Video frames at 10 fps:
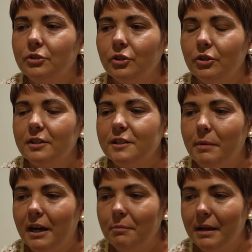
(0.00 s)
to
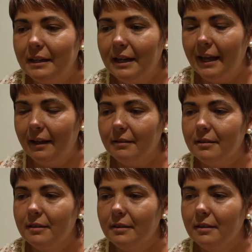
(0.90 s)
Inspire Mental
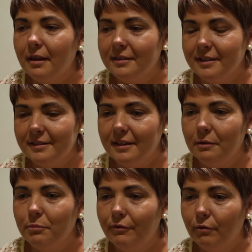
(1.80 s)
Health, as I
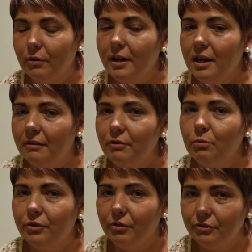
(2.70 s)
said before,
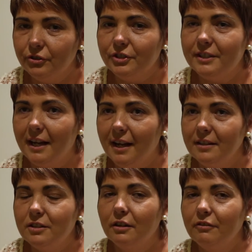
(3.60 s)
everyone
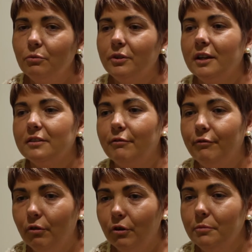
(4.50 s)
understands, everyone has a
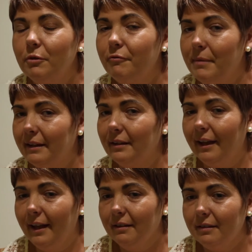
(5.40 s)
form of mental
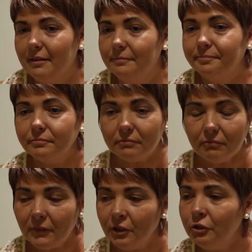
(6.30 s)
health,
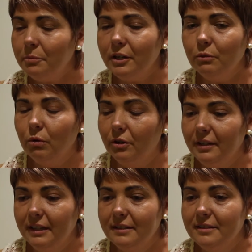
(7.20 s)
no matter what
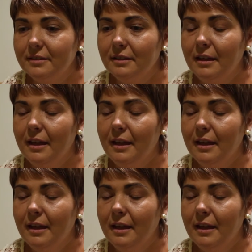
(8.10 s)
it is,